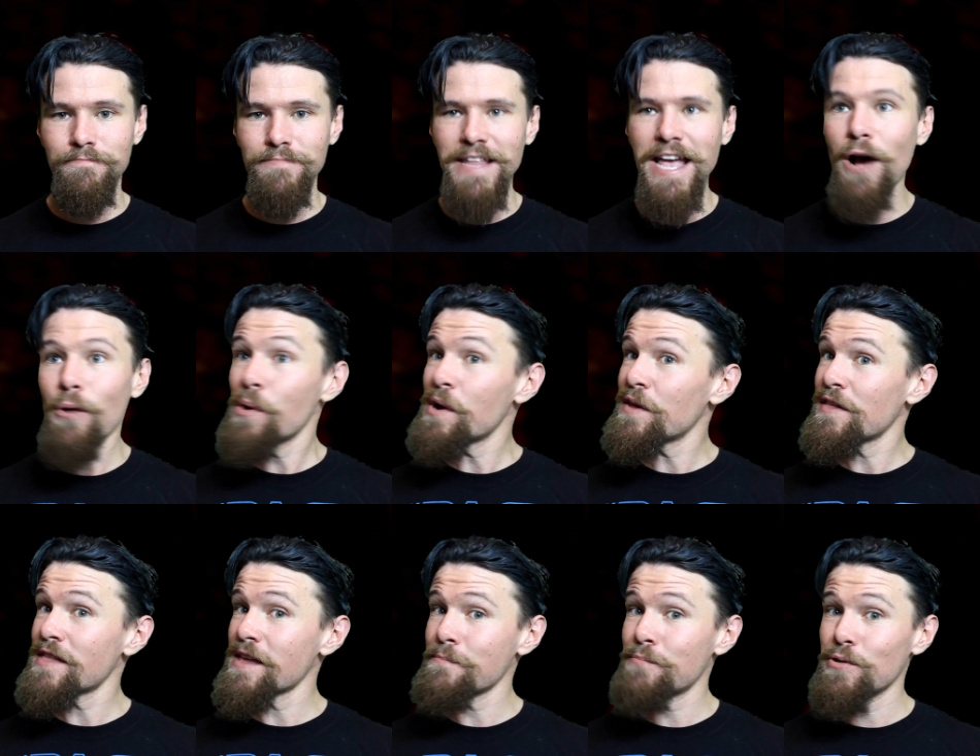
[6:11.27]
Now,
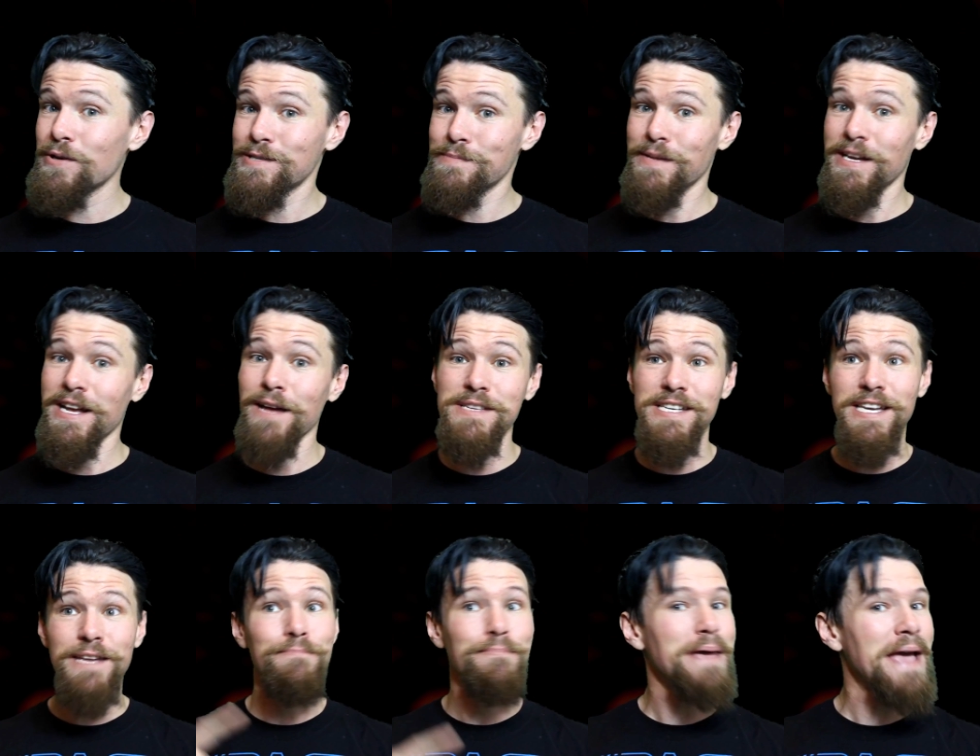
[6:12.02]
whether that person becomes
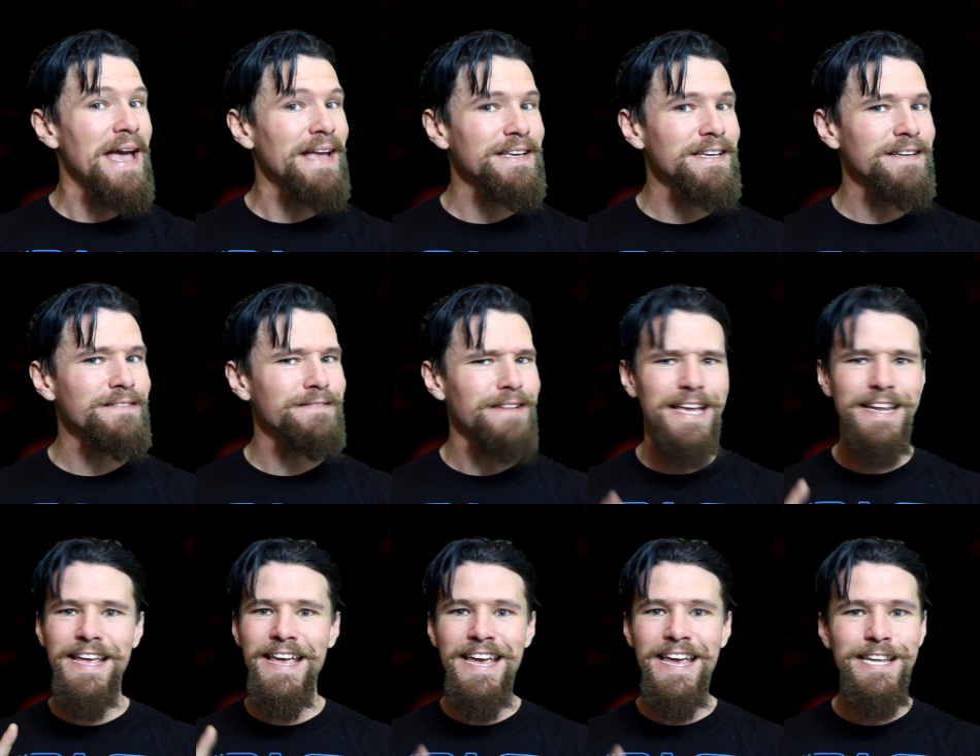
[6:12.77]
a companion,
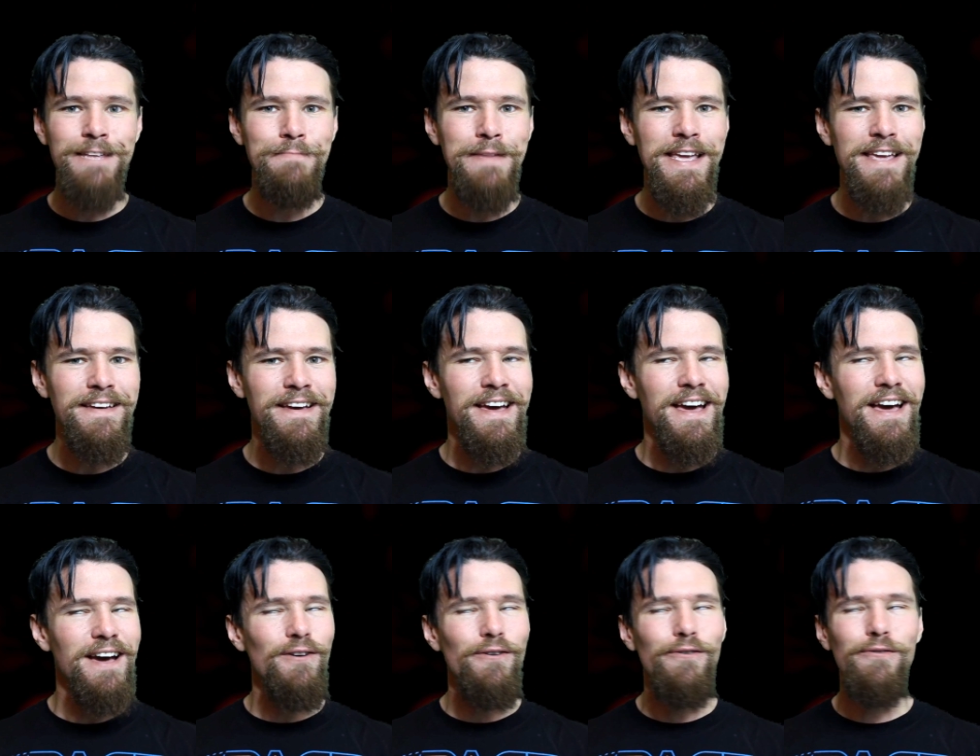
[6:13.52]
an enemy,
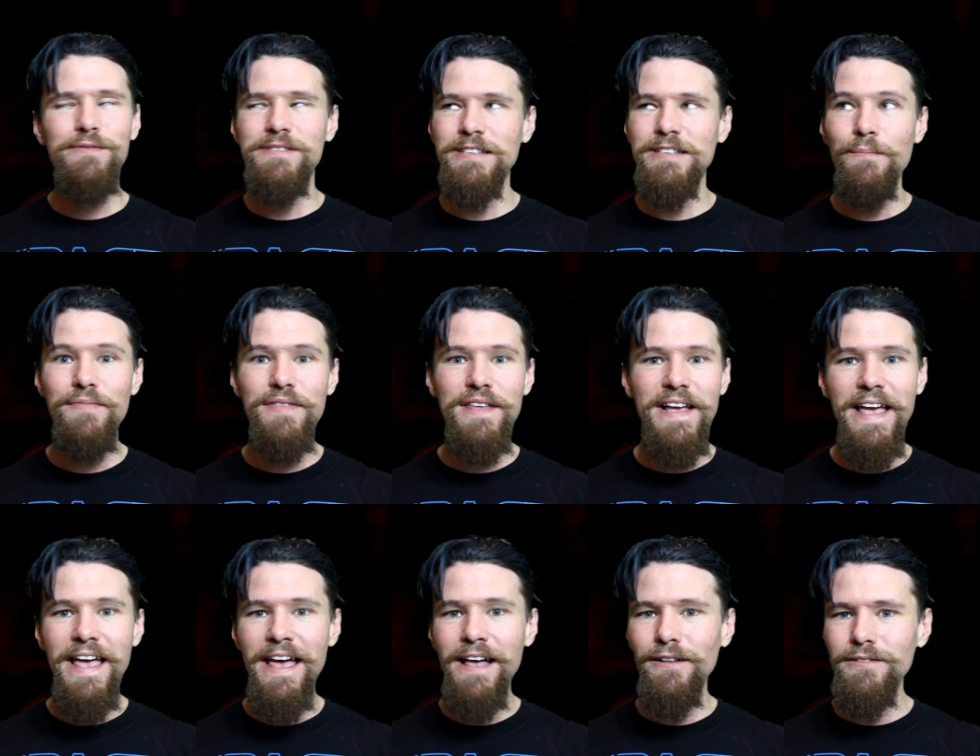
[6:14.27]
or
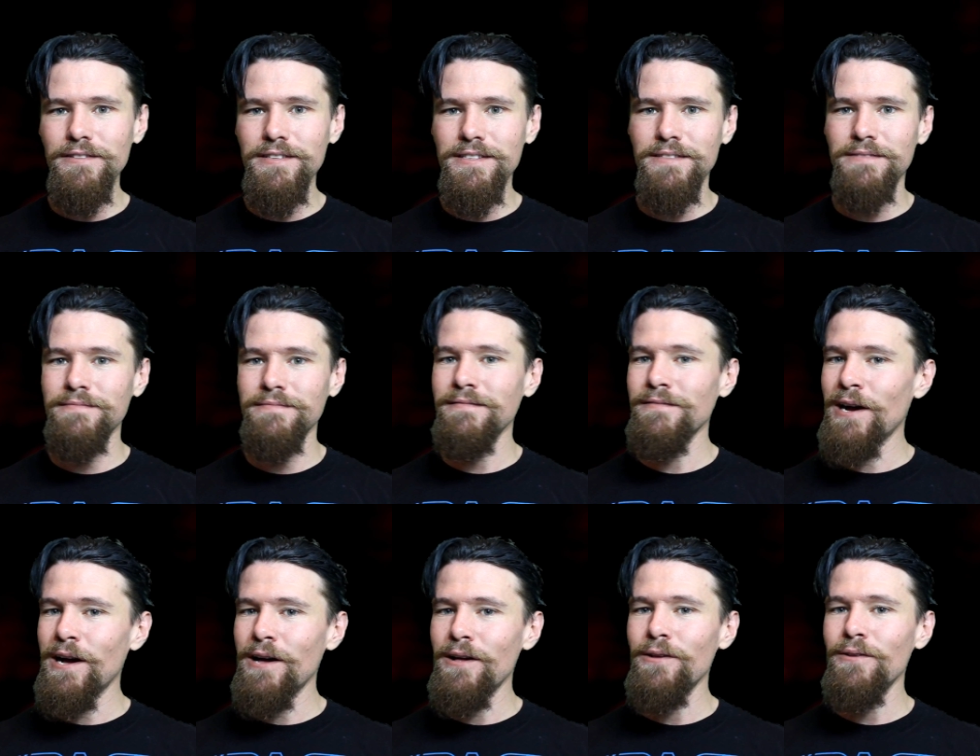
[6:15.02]
something else,
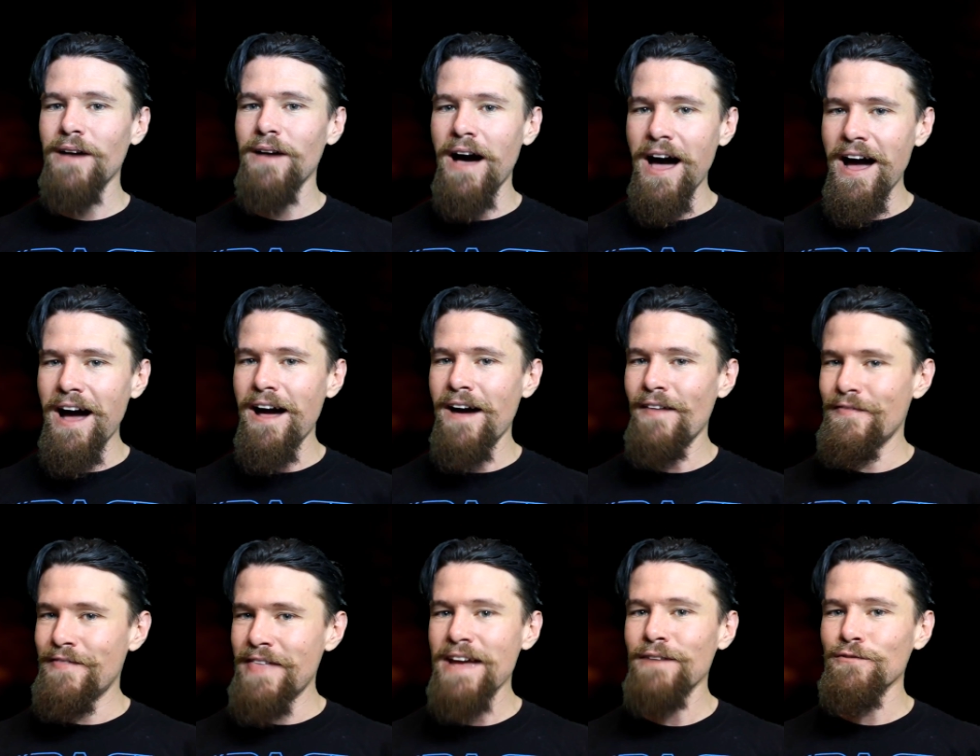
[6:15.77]
well,
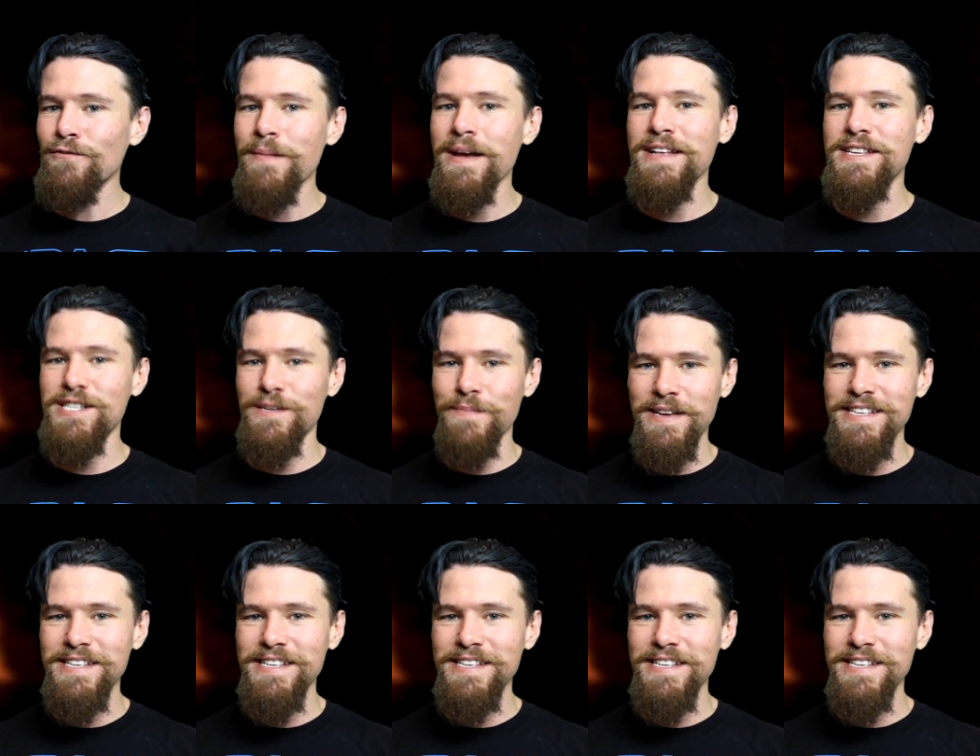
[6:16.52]
that remains to